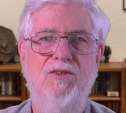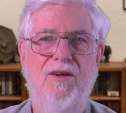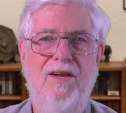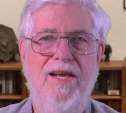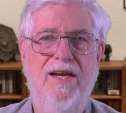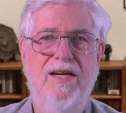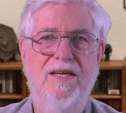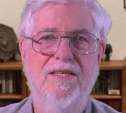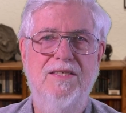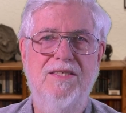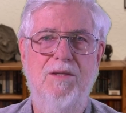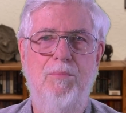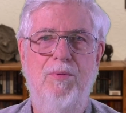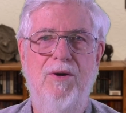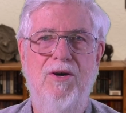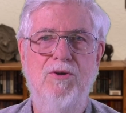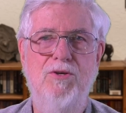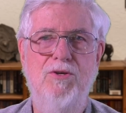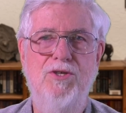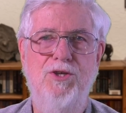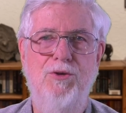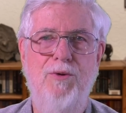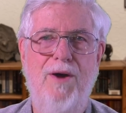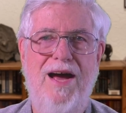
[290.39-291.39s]
let us
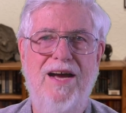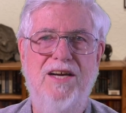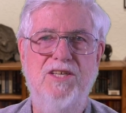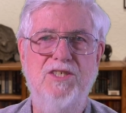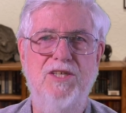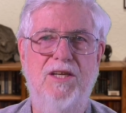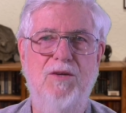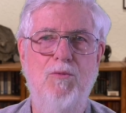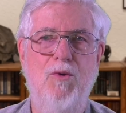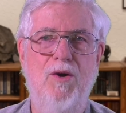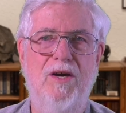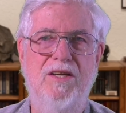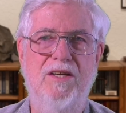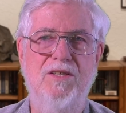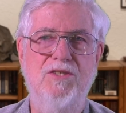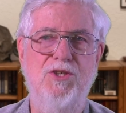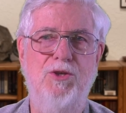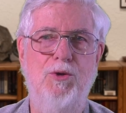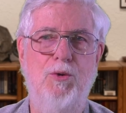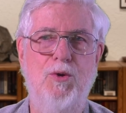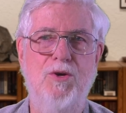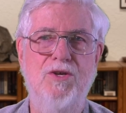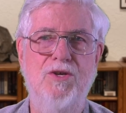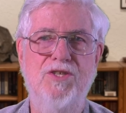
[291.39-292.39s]
suppose you actually want to
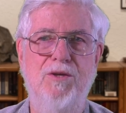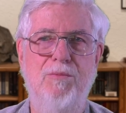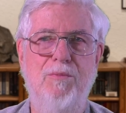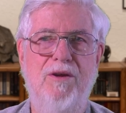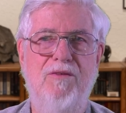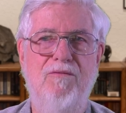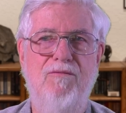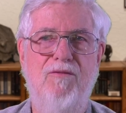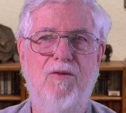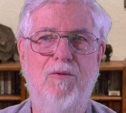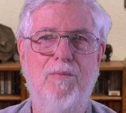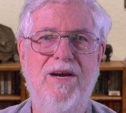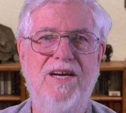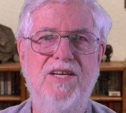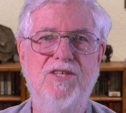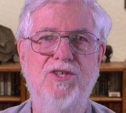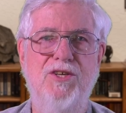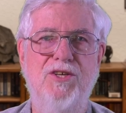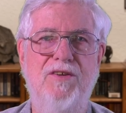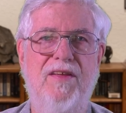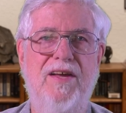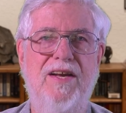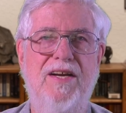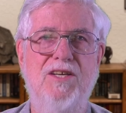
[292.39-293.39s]
store some
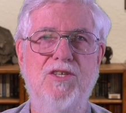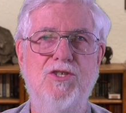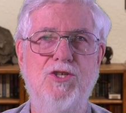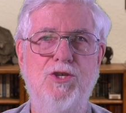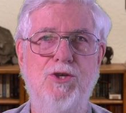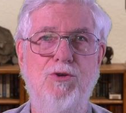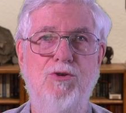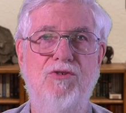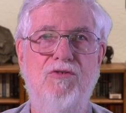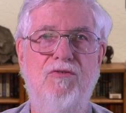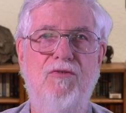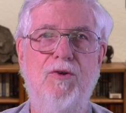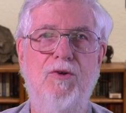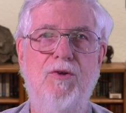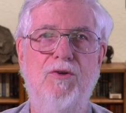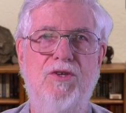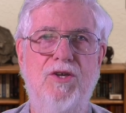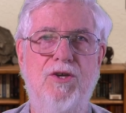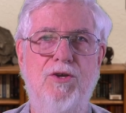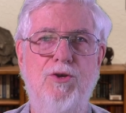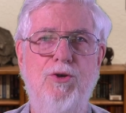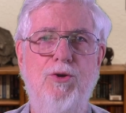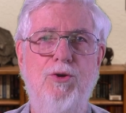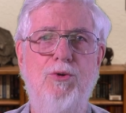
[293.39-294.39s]
information that is useful to
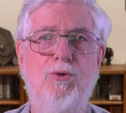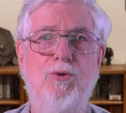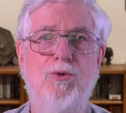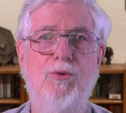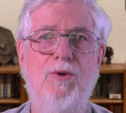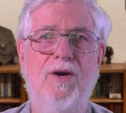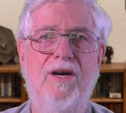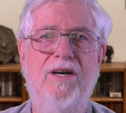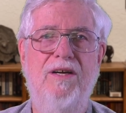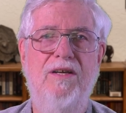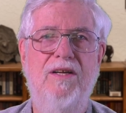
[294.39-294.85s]
you